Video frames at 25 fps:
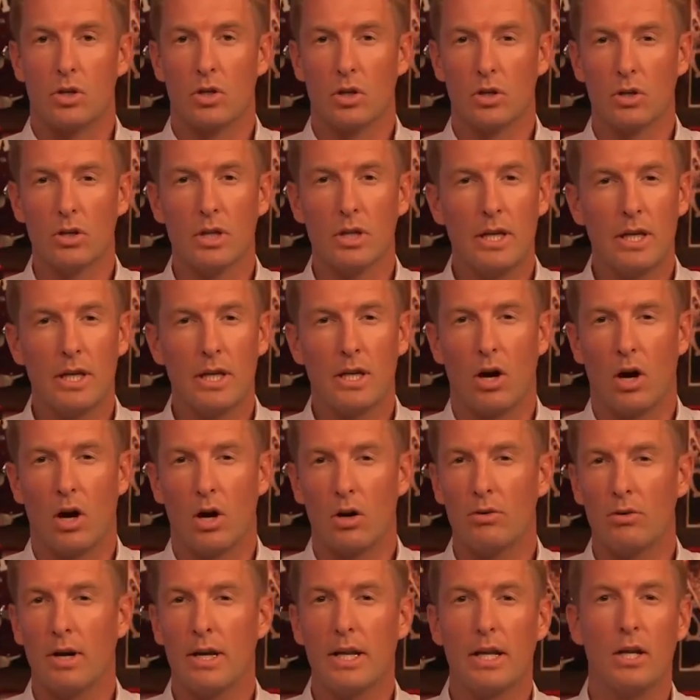So your league
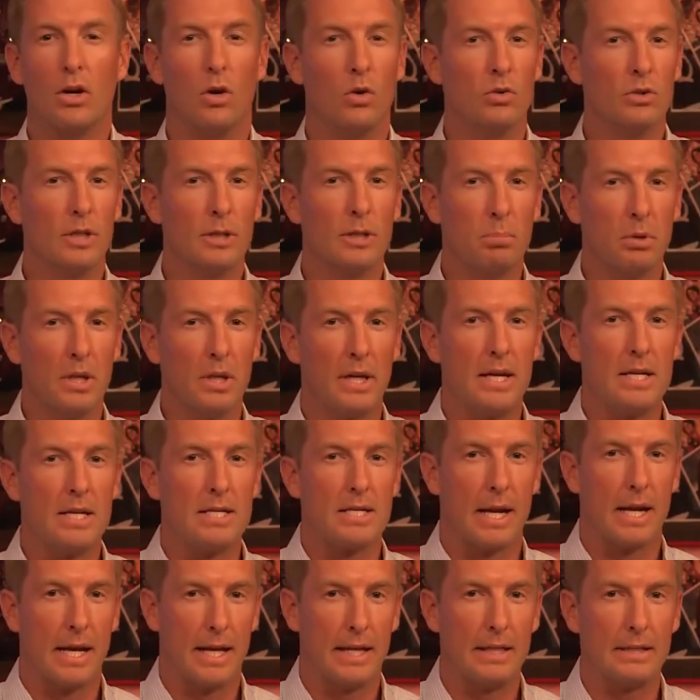already only
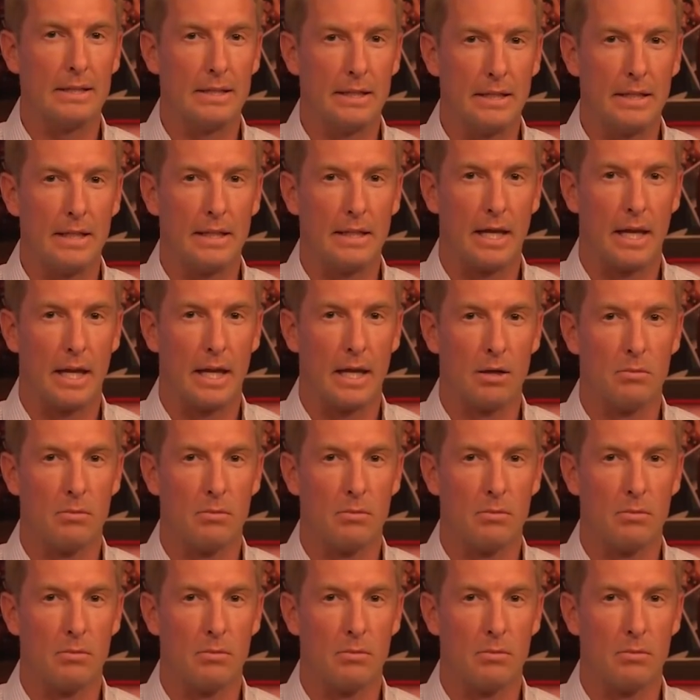plays 8 league